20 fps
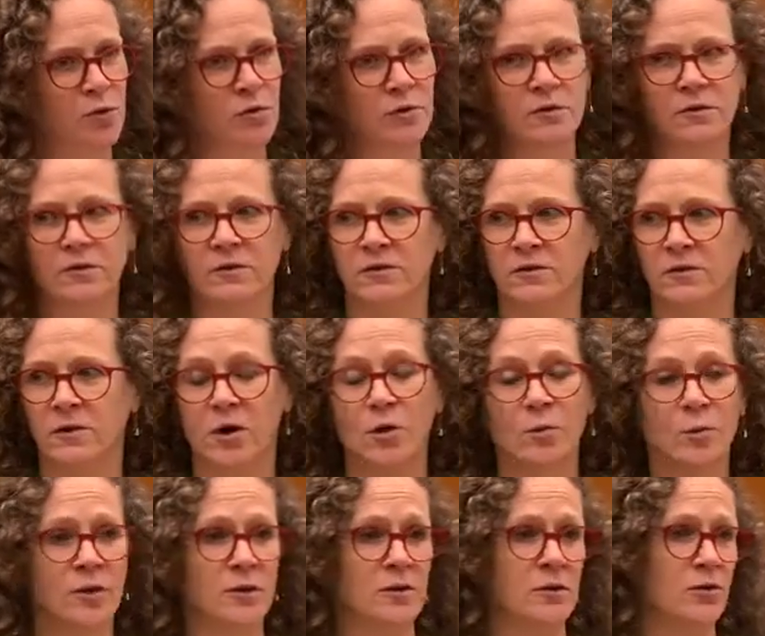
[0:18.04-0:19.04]
borders is a
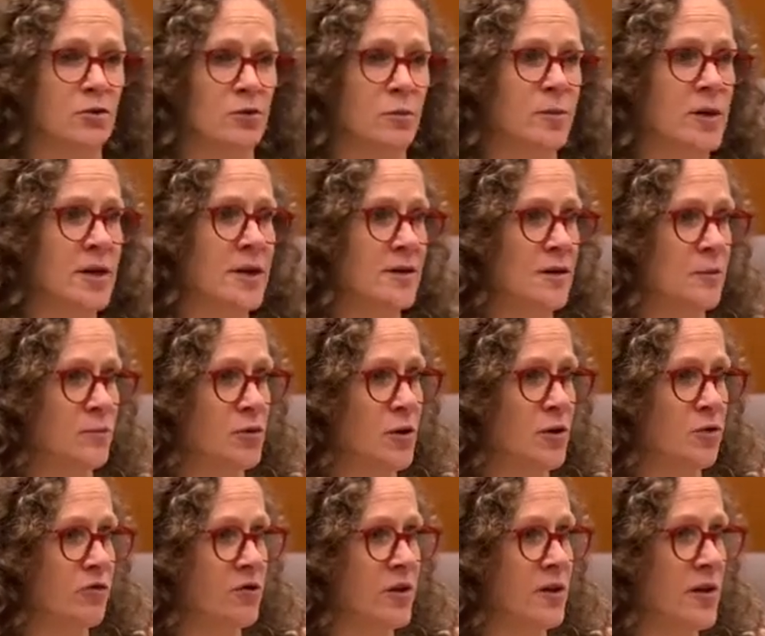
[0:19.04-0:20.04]
common European
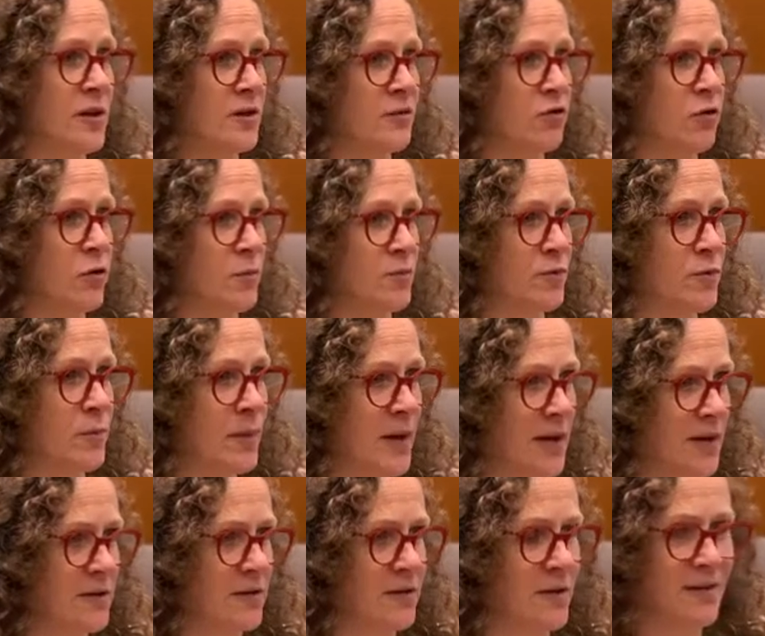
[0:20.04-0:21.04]
approach and
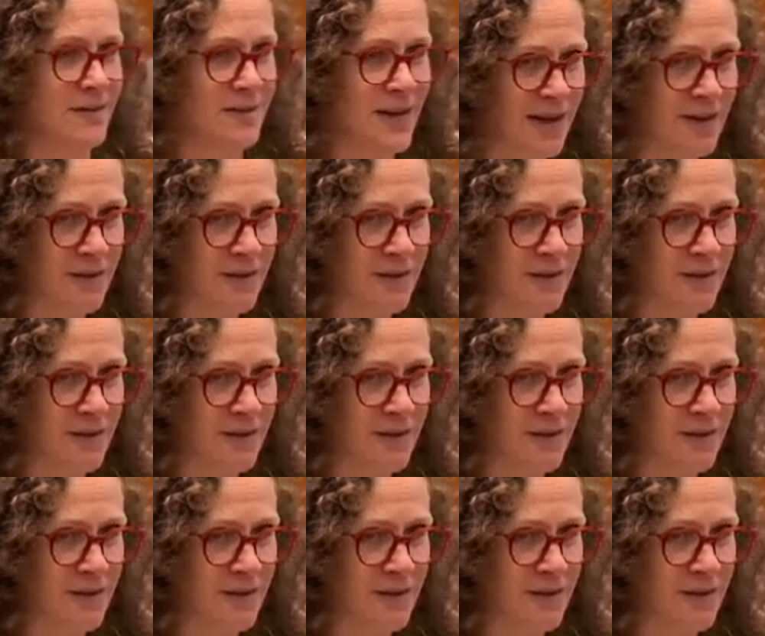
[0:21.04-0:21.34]
interoperability.